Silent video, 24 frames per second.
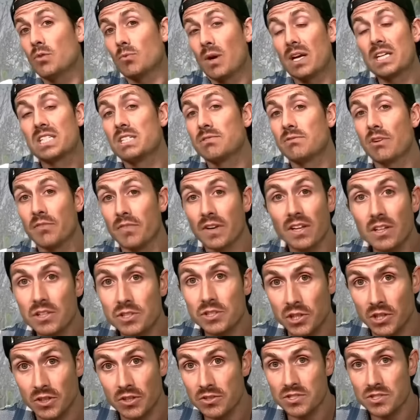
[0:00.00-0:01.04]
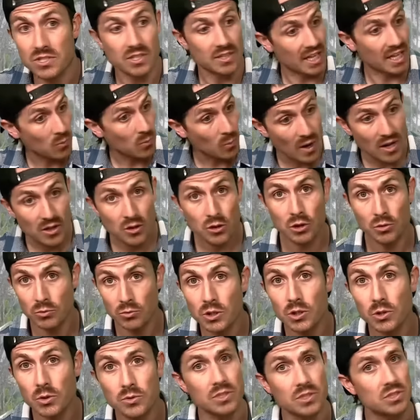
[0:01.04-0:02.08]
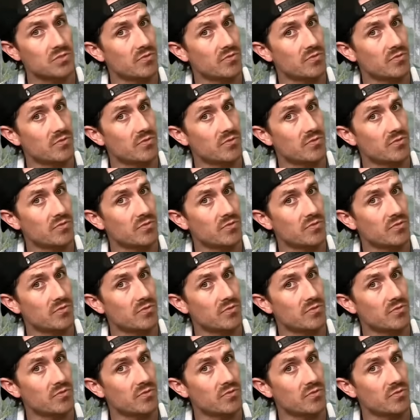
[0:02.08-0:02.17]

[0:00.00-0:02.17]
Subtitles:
and the rest of her villagers, they went through